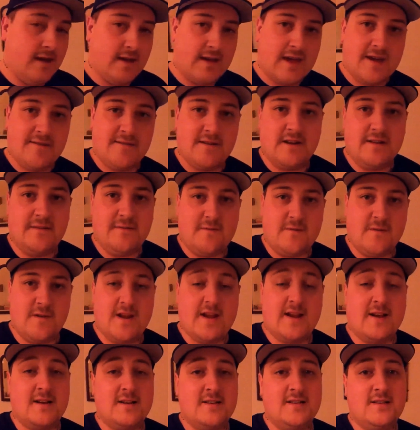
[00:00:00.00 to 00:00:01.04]
Get ready for
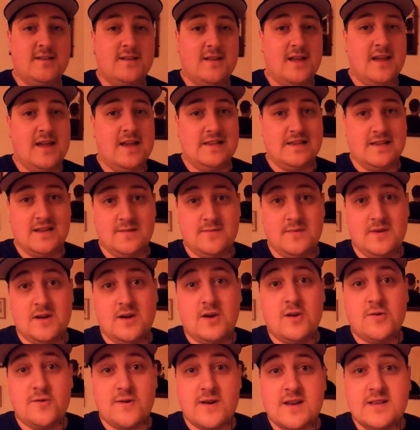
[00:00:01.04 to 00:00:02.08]
it because it's going to be a
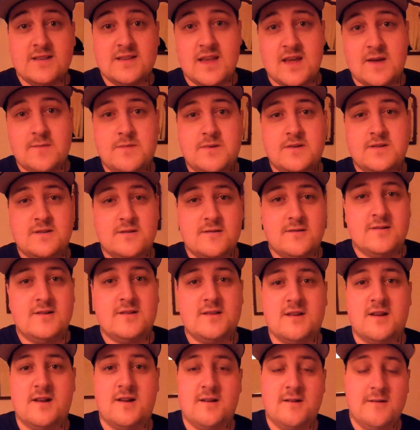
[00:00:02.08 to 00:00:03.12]
crazy episode.
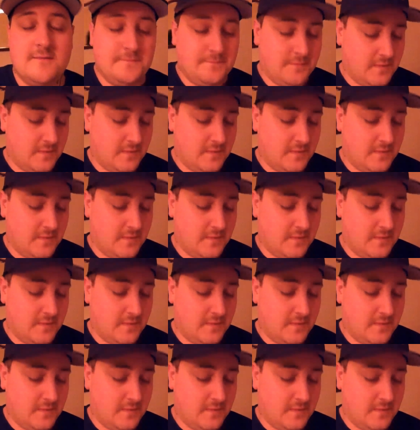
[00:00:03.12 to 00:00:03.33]
So